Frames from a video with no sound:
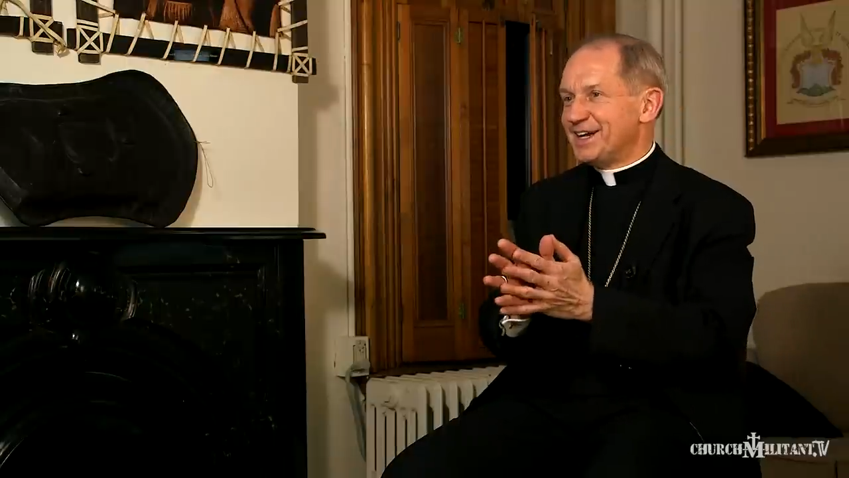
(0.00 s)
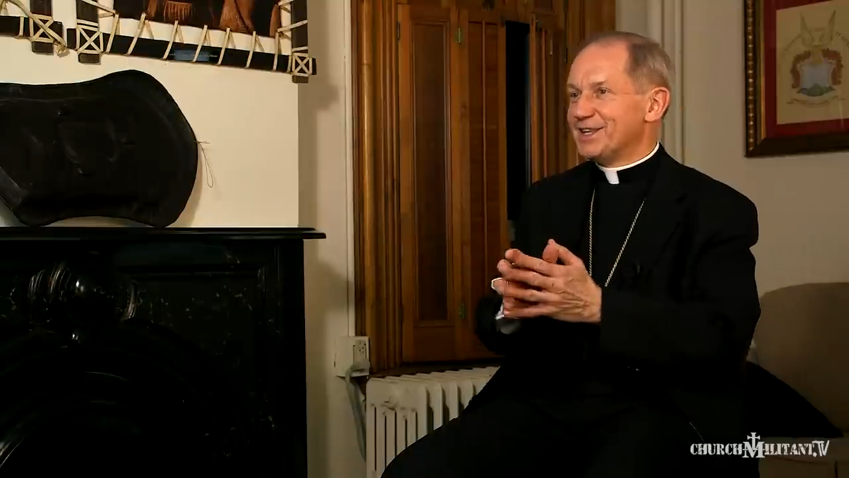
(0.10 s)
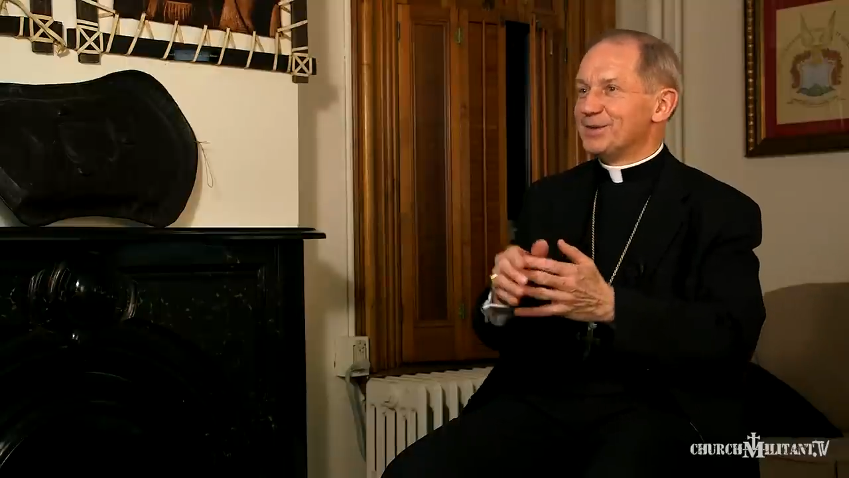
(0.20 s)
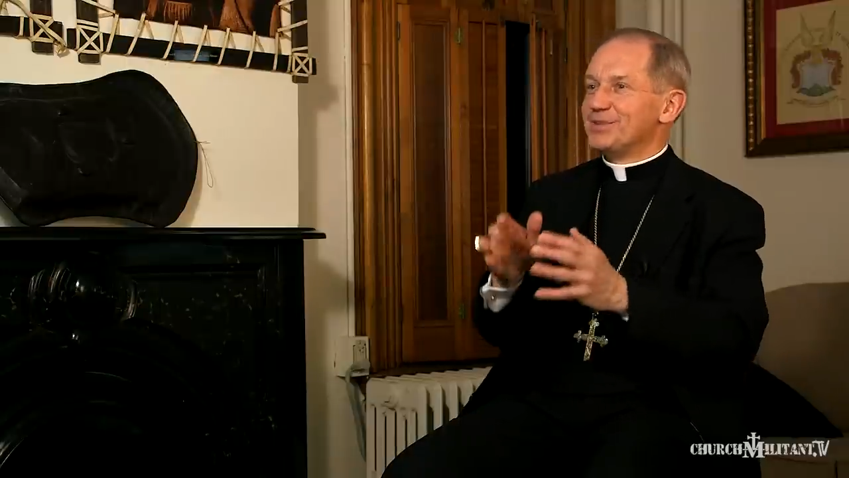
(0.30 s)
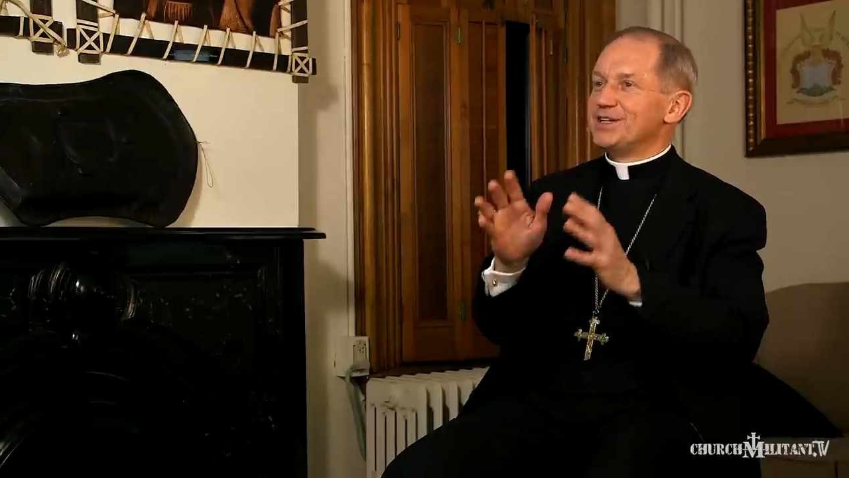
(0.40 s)

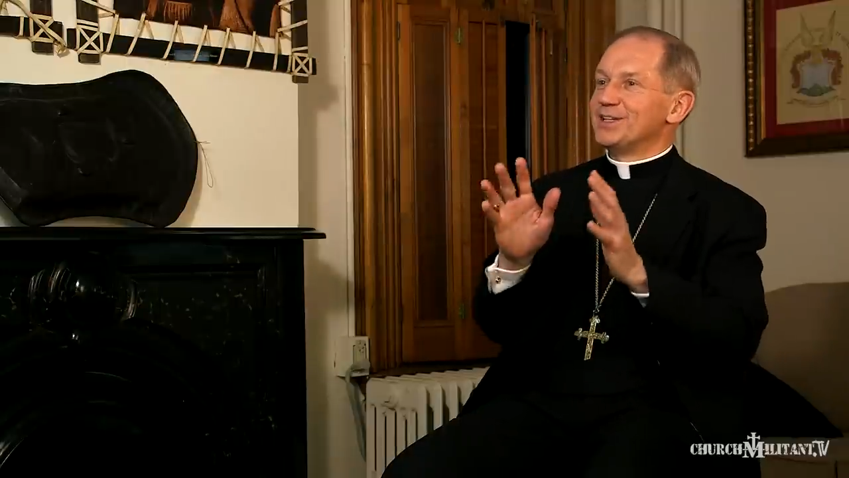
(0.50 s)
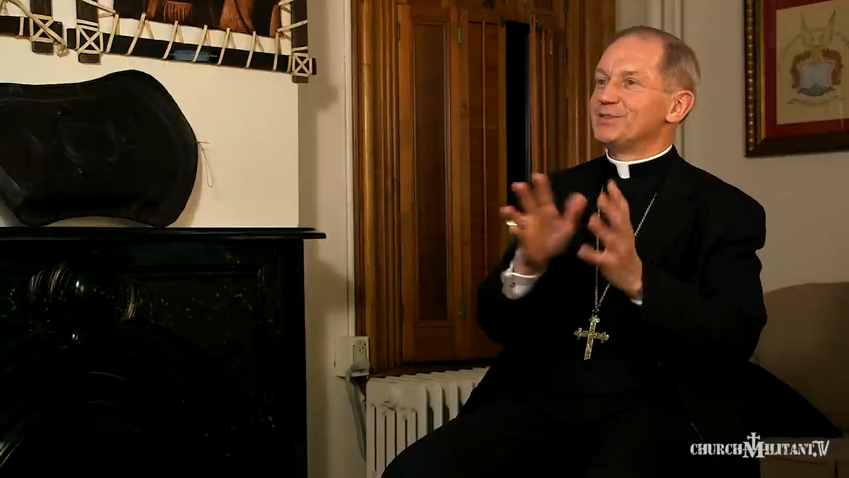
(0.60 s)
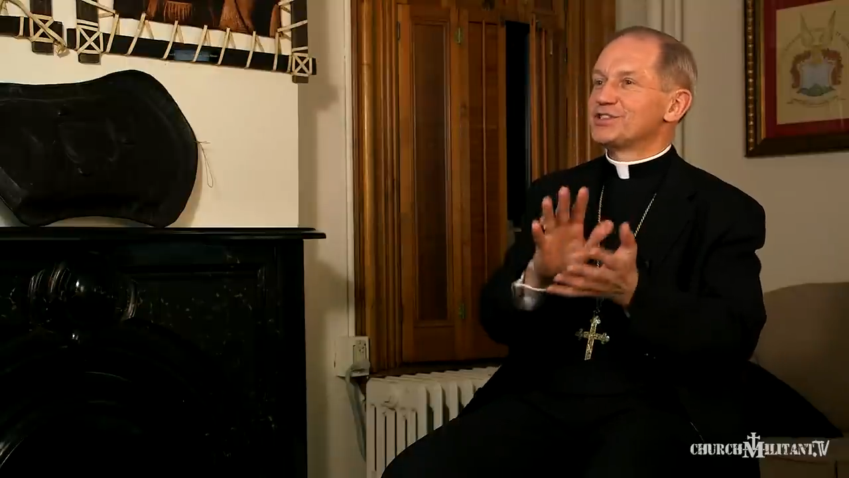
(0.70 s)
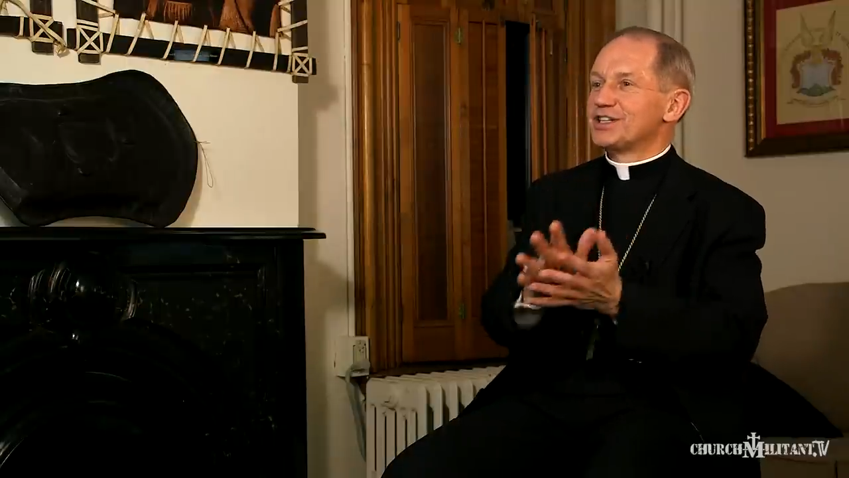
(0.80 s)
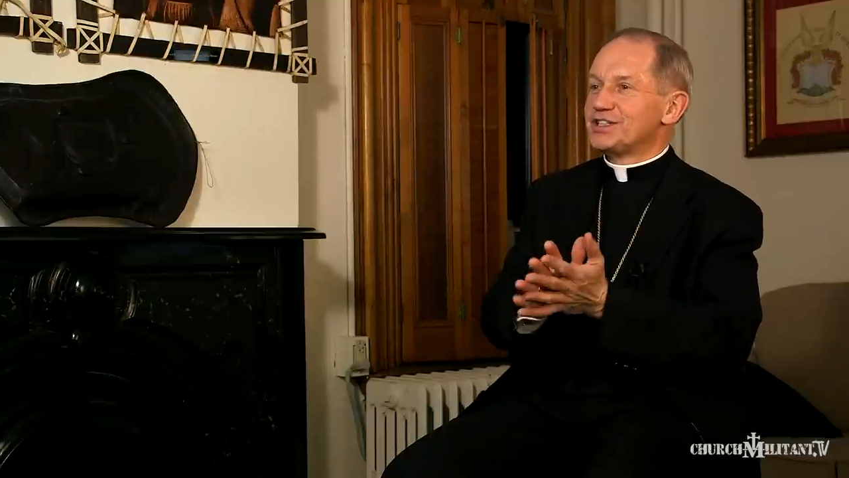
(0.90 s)
let
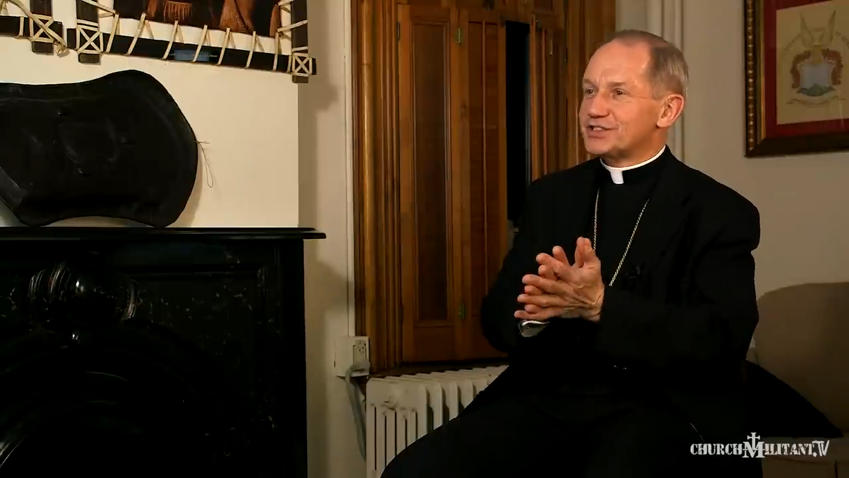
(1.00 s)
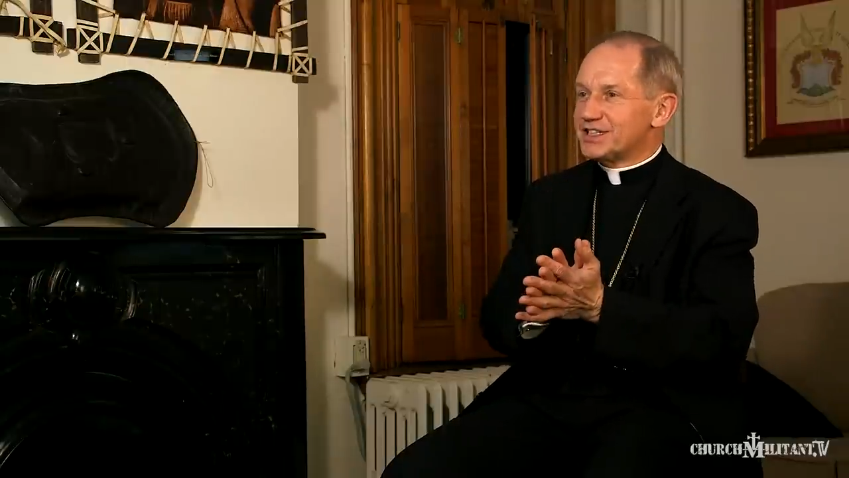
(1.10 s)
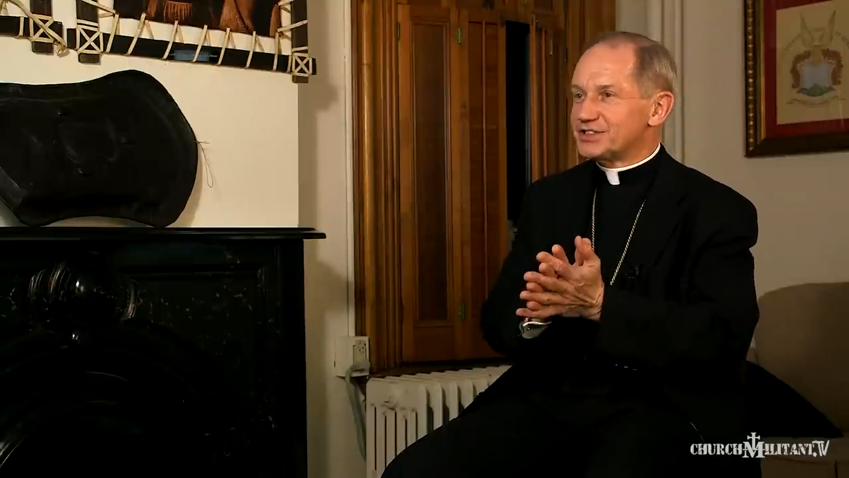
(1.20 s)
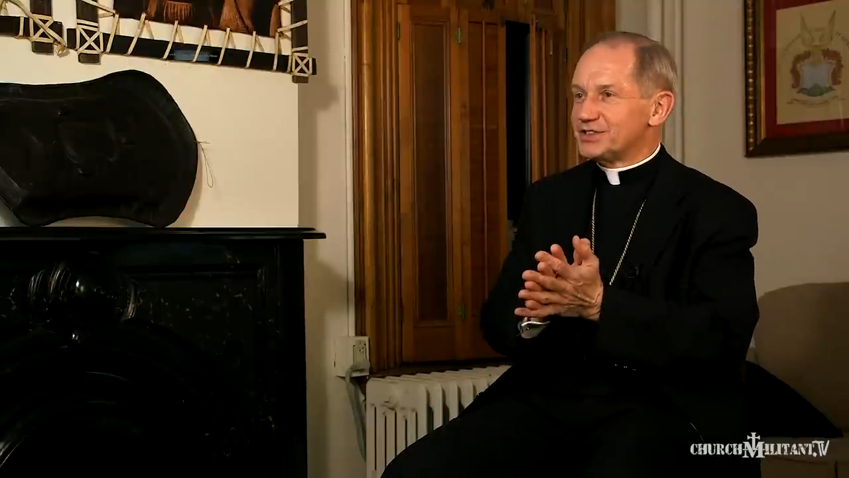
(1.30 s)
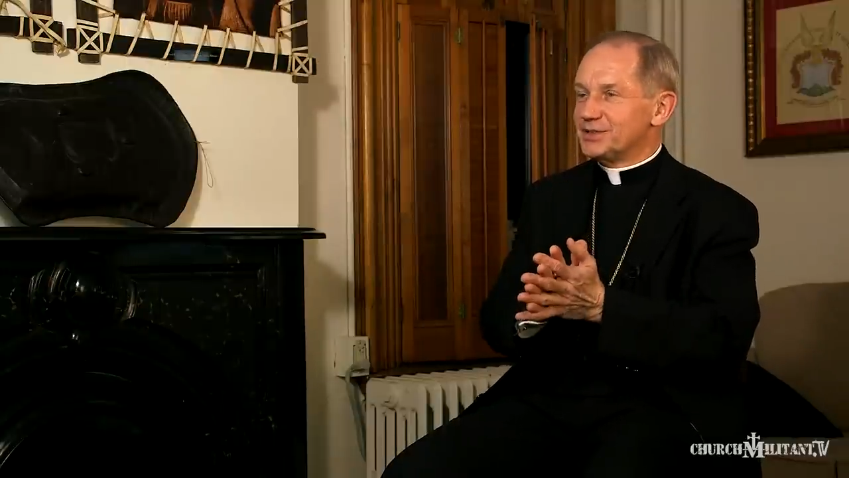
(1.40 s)
me change that,